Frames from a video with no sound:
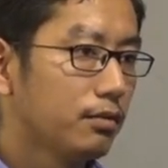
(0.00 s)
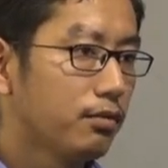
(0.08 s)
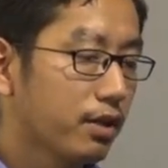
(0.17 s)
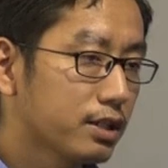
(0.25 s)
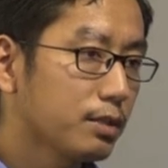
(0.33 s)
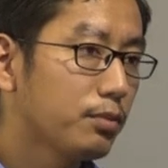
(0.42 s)

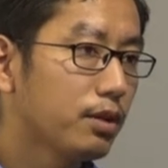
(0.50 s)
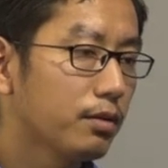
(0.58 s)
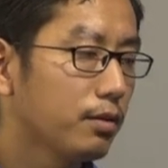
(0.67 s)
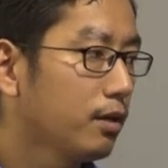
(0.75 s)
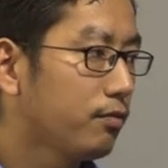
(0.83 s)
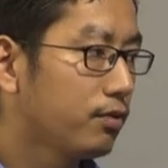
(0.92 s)
for example,
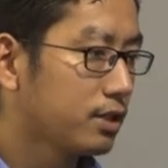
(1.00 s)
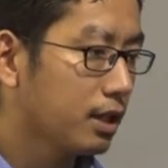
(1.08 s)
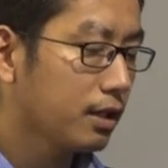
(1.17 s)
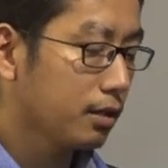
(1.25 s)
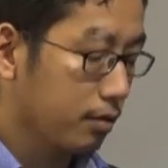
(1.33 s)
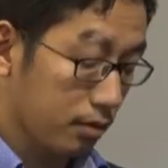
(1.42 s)
if
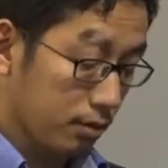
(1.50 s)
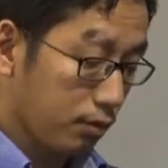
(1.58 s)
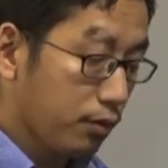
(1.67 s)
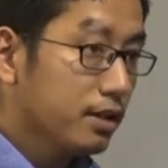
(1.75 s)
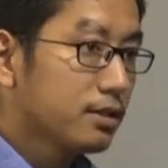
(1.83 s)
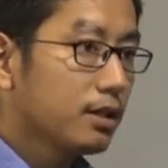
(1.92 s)
China,
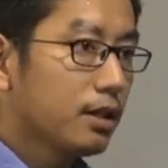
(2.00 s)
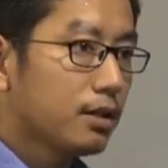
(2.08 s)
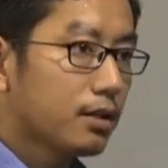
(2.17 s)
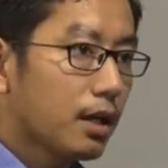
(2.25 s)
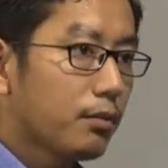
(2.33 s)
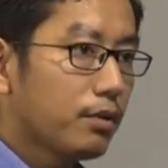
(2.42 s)
USA
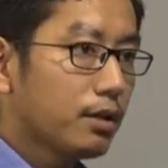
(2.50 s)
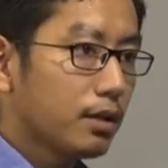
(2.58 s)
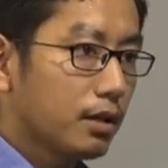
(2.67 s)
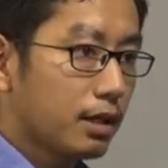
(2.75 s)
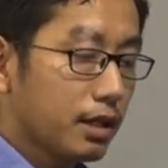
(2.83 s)
and Taiwan